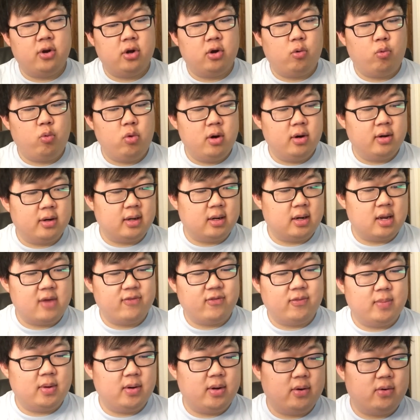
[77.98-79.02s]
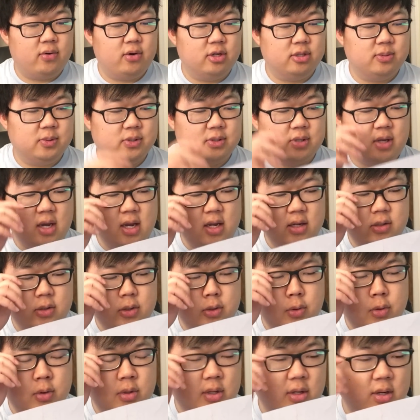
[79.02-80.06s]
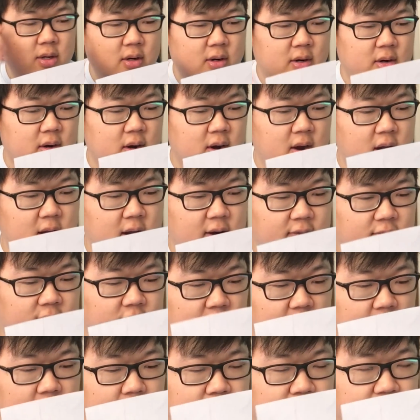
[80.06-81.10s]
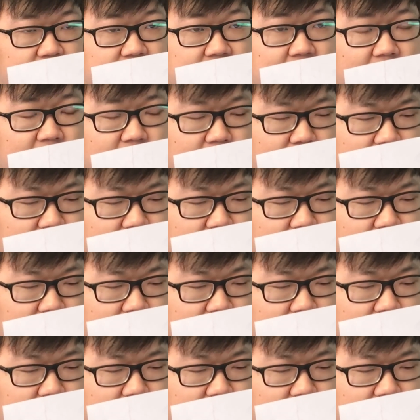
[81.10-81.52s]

your work, and have a Merry Christmas and New Year. From, is that